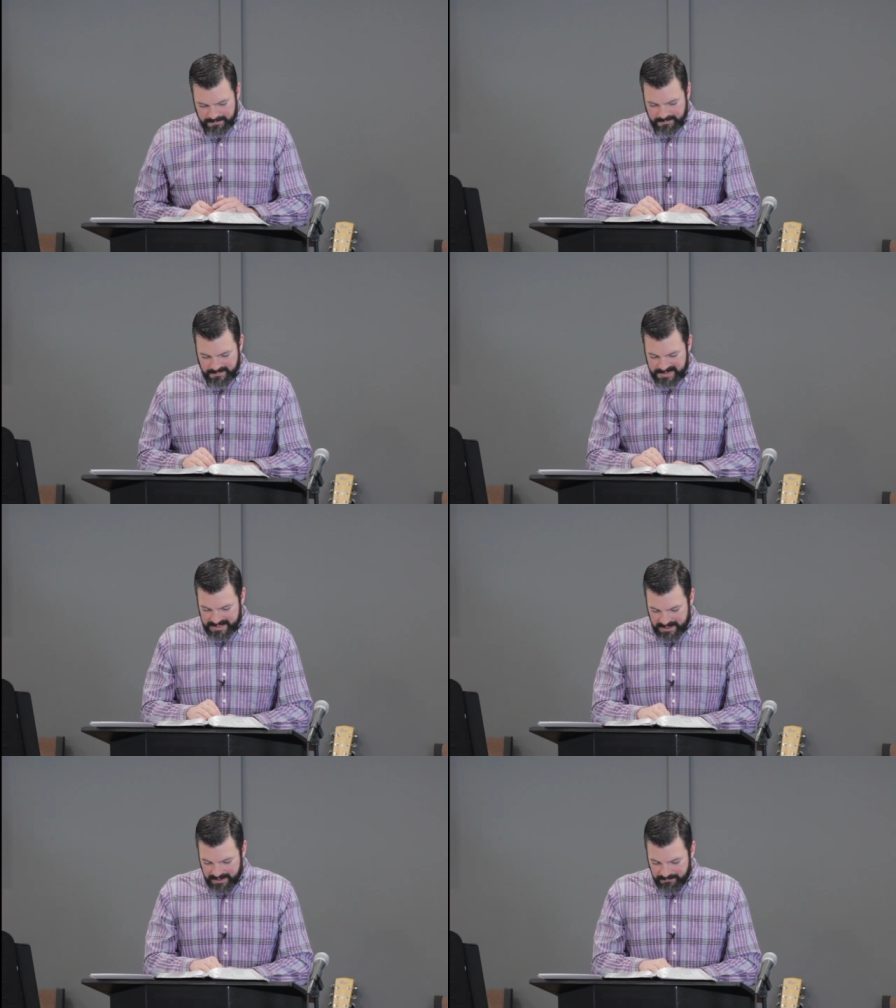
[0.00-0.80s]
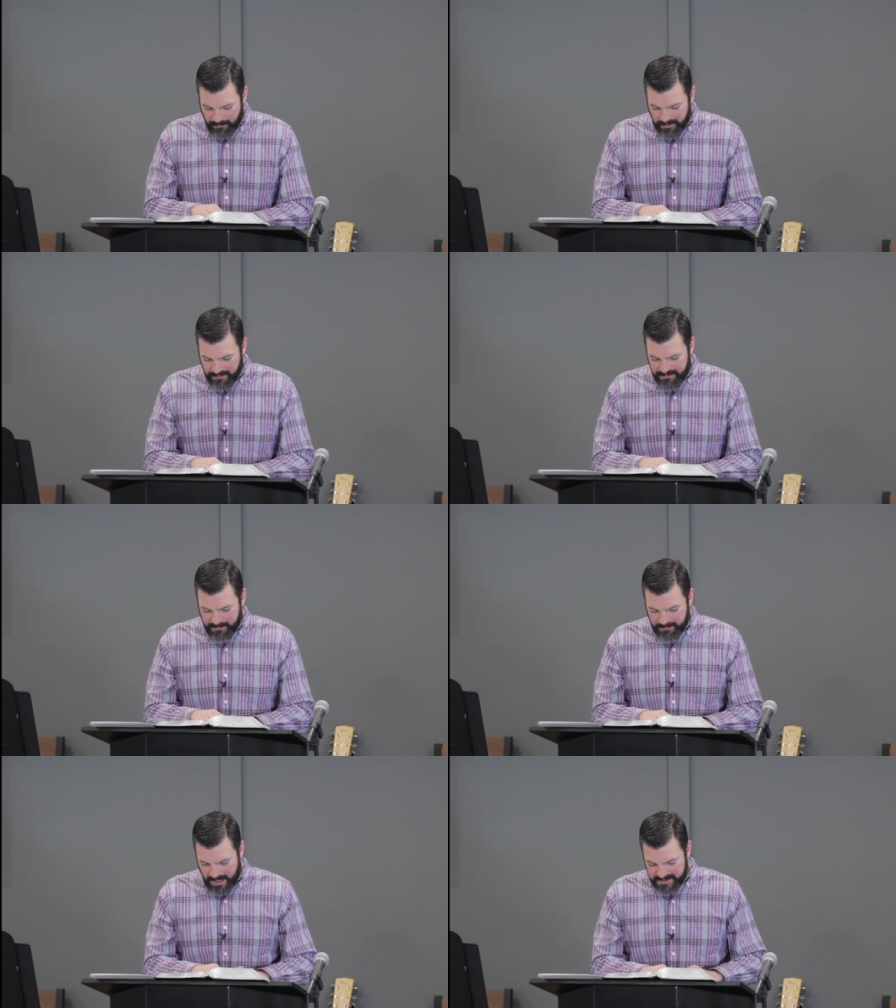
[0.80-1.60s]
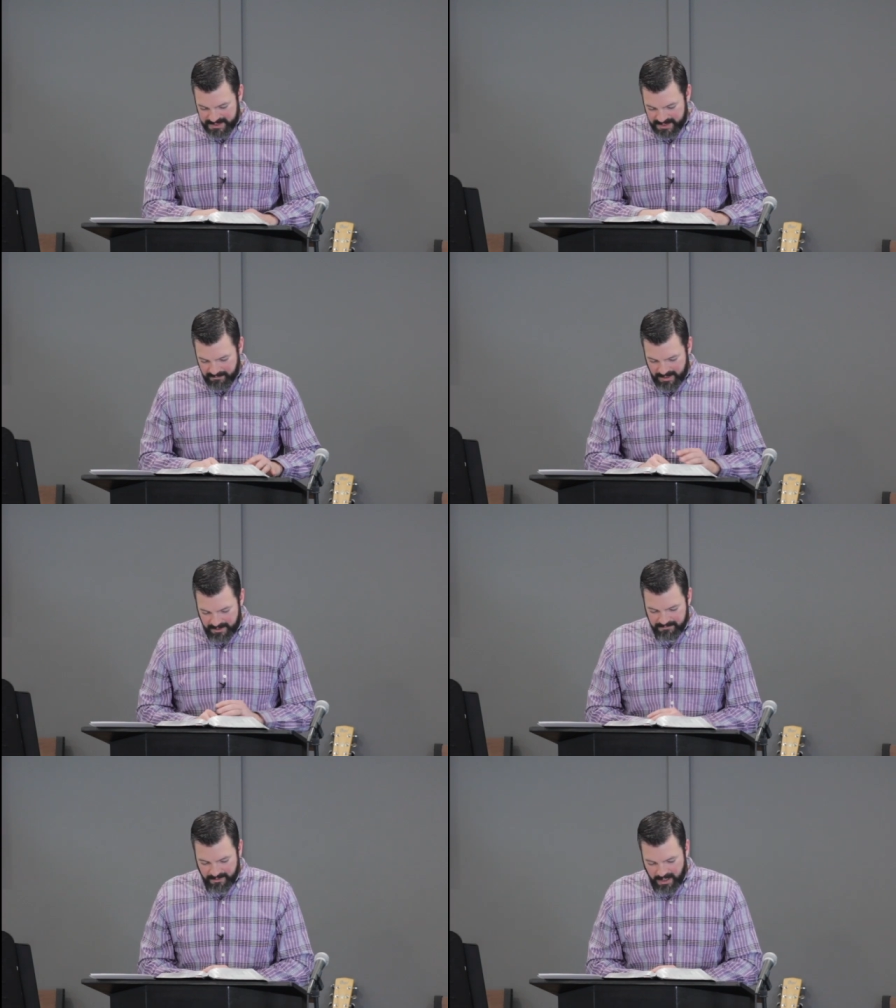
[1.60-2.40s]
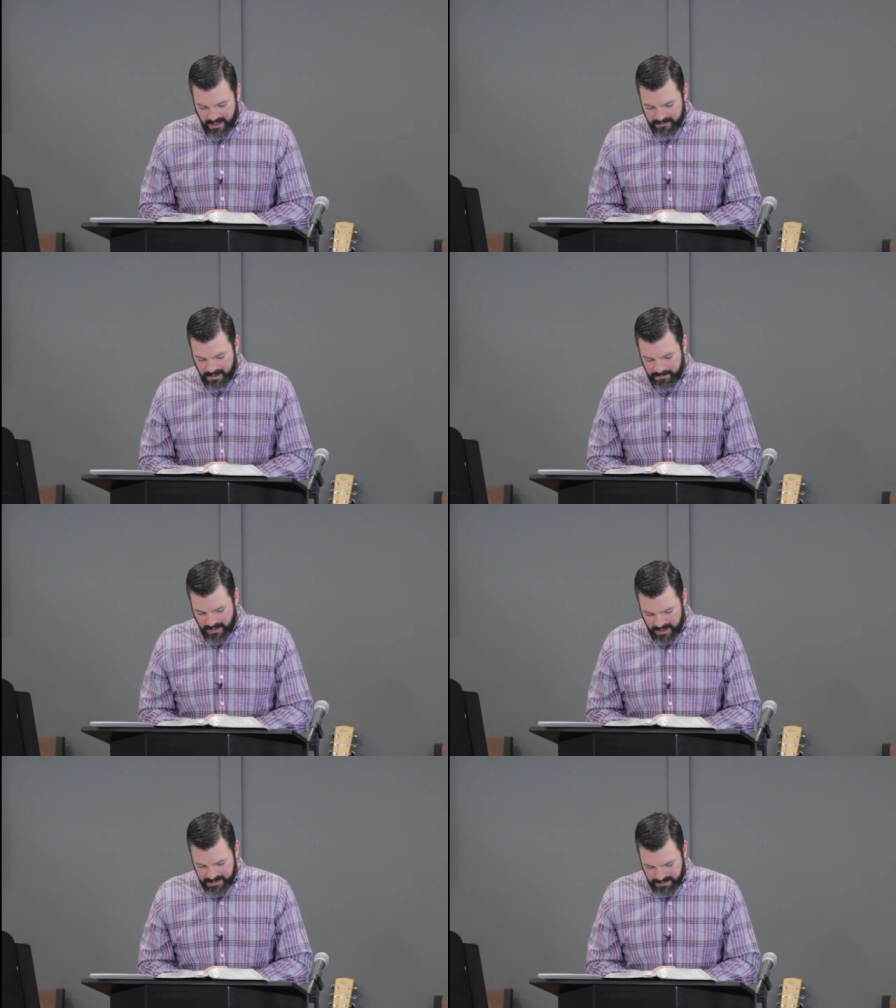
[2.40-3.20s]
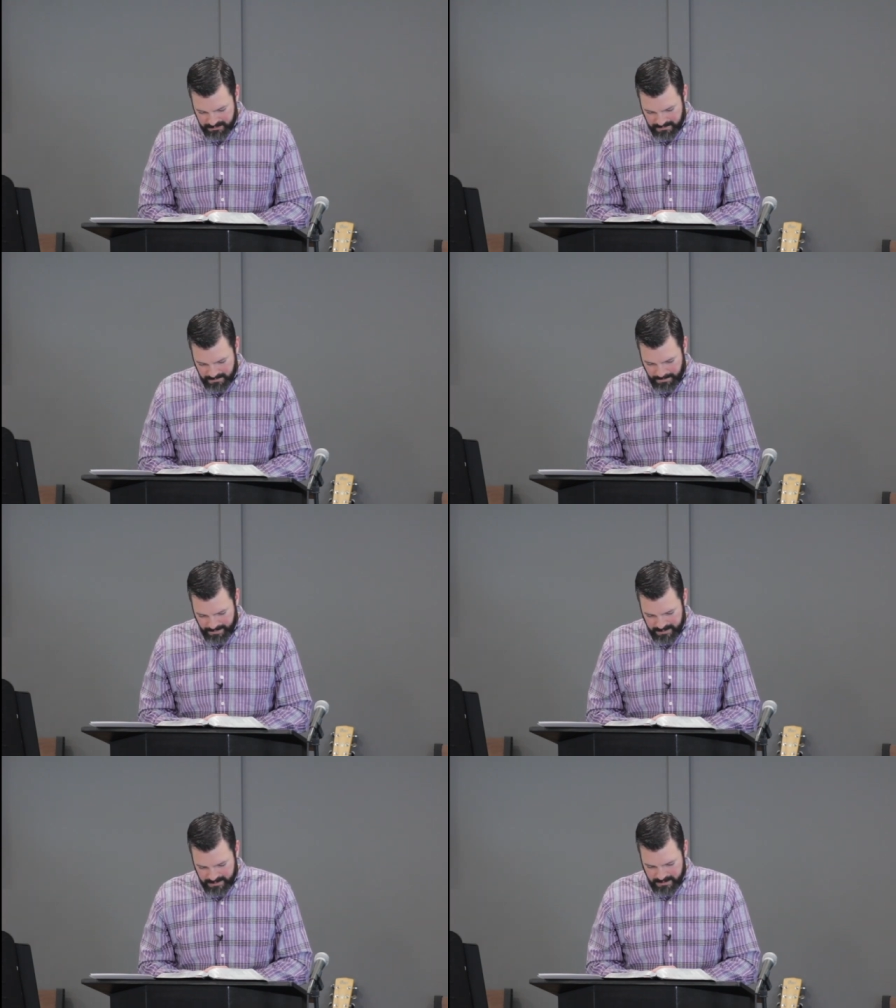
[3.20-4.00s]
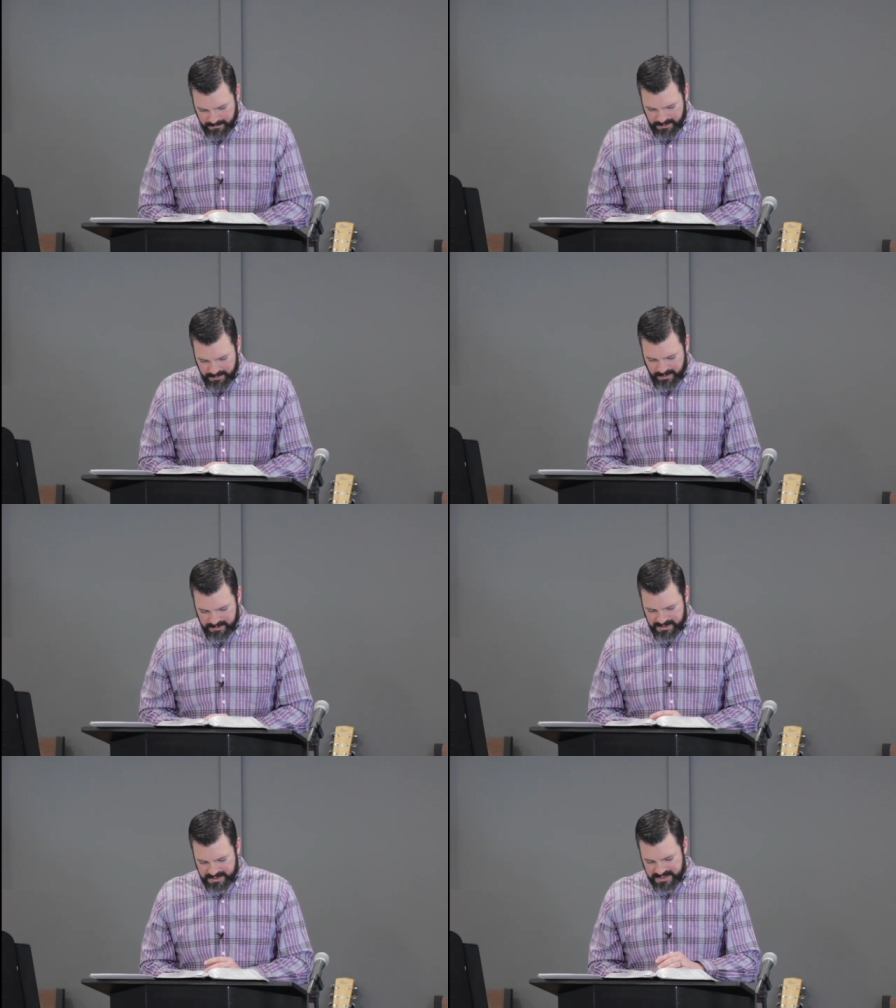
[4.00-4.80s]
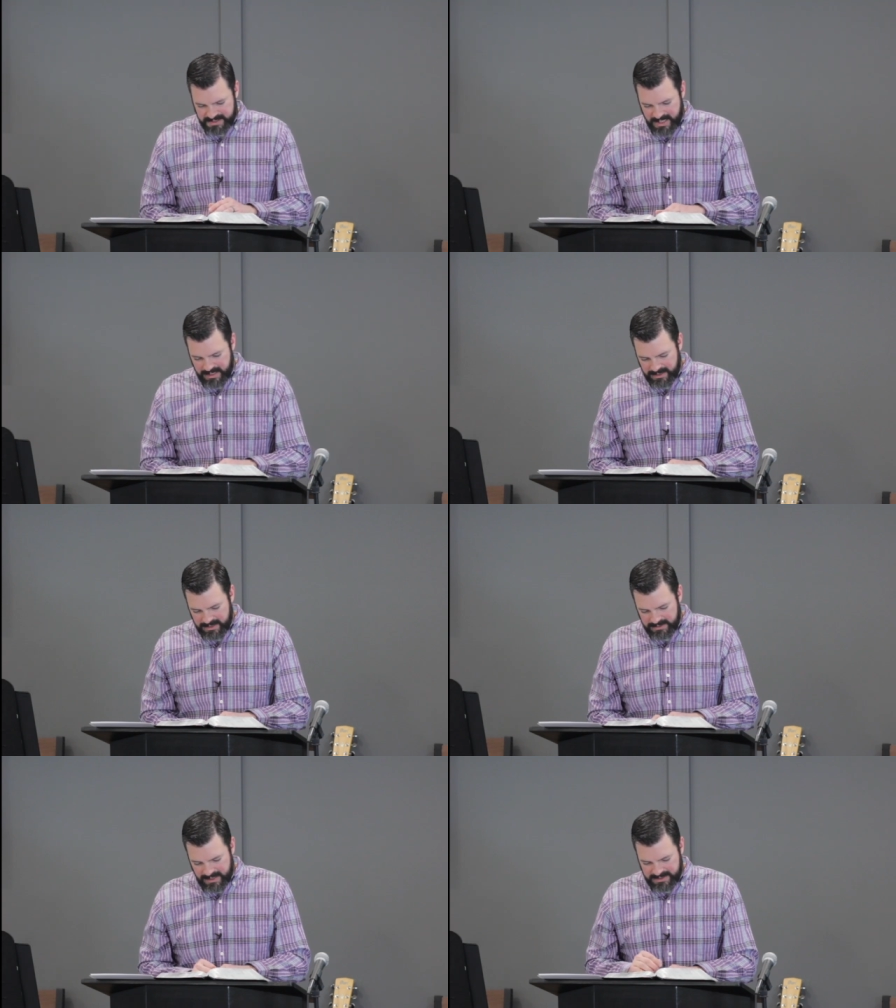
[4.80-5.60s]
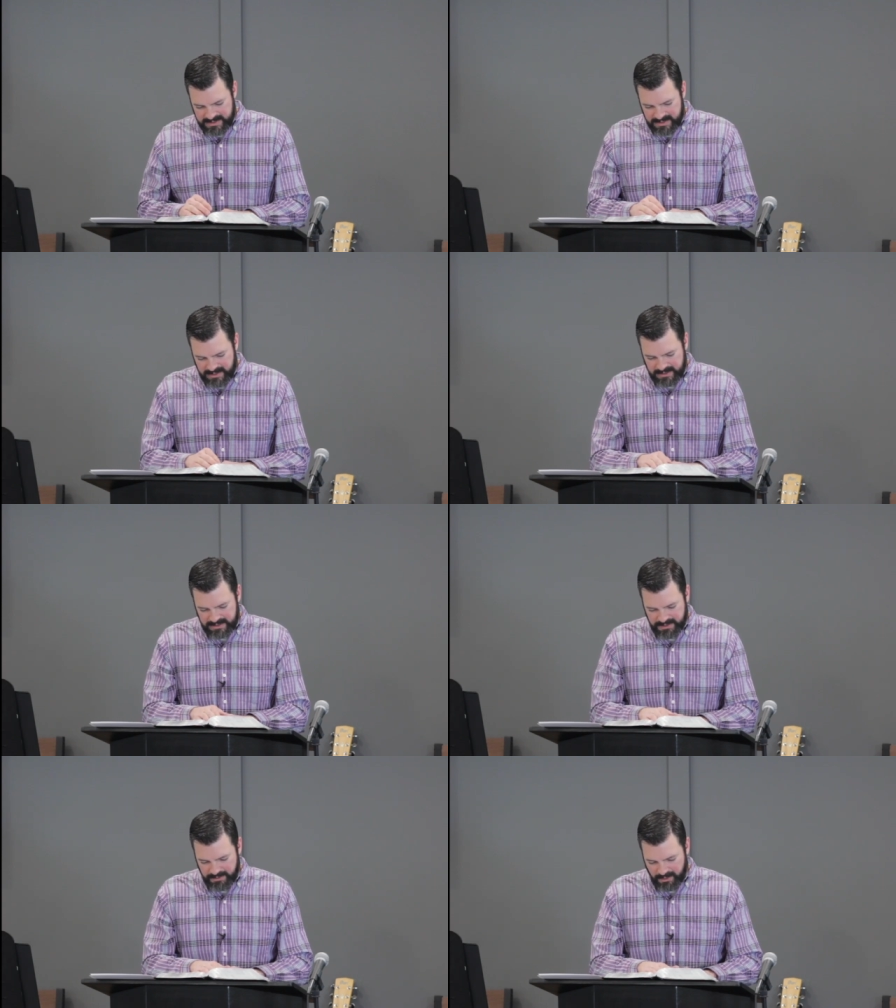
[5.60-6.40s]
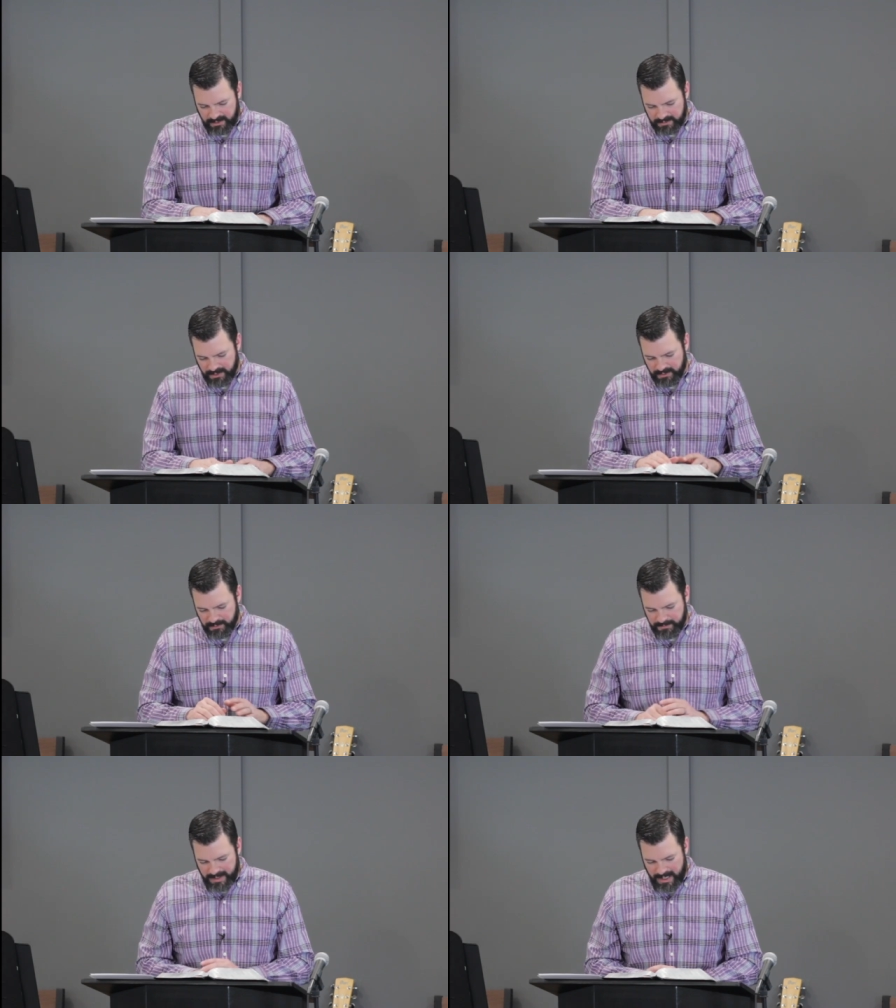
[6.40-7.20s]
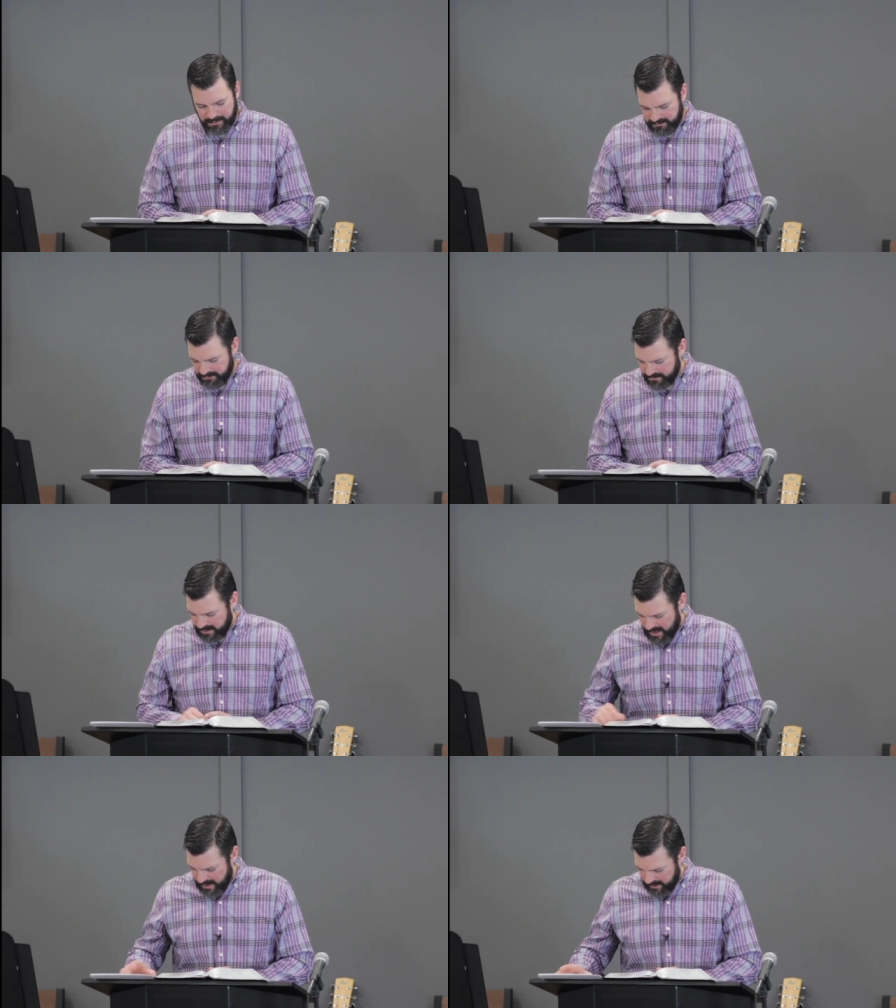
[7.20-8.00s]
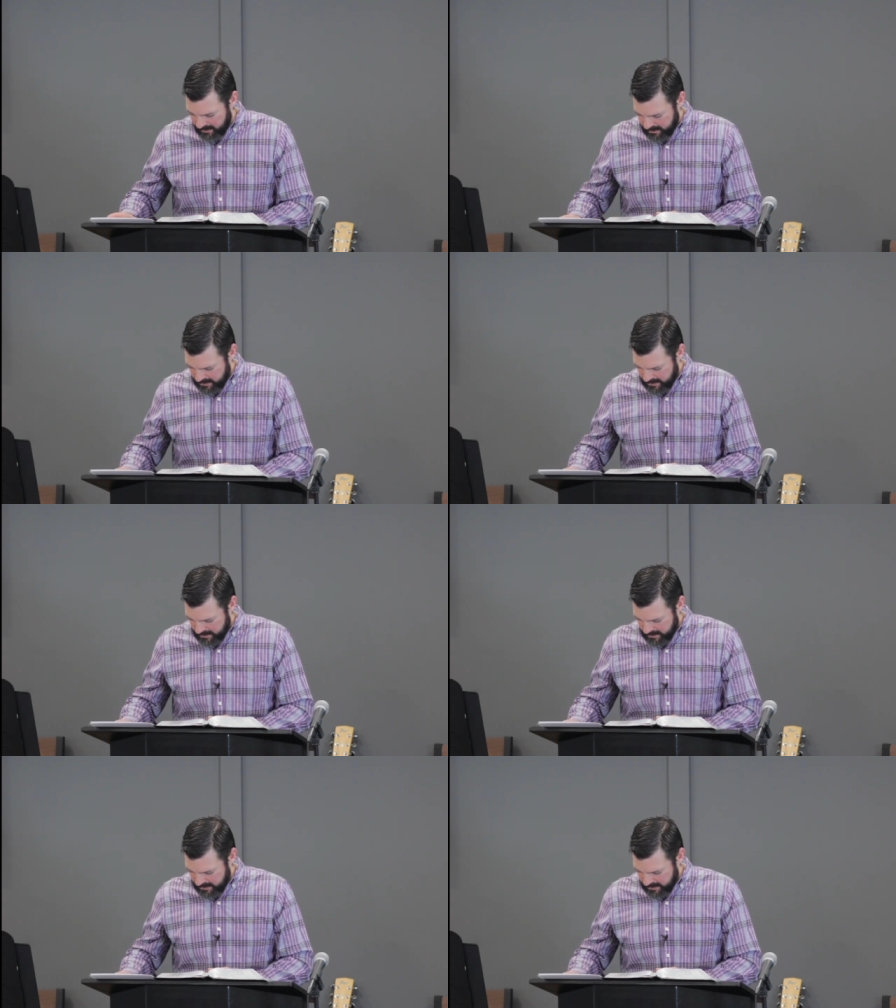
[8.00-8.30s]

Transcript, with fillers: I'm sending forth the promise of my Father upon you. But you are to stay in that city until you are clothed with power from on high.